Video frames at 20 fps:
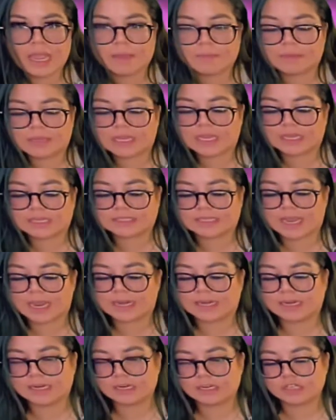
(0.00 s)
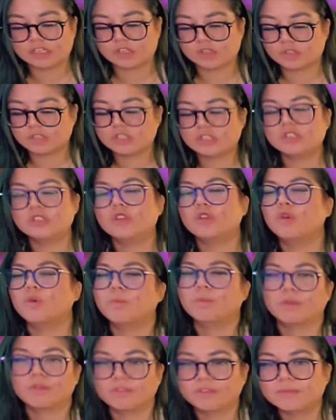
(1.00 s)
because I needed to
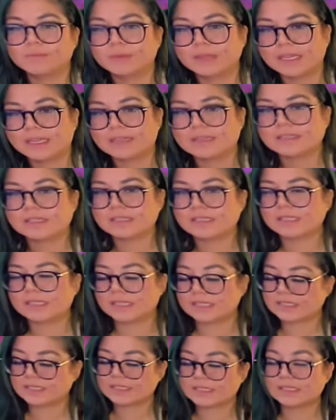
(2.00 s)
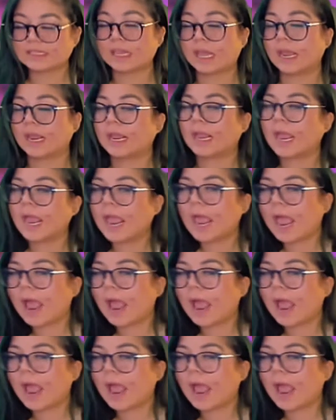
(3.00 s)
super replace this, like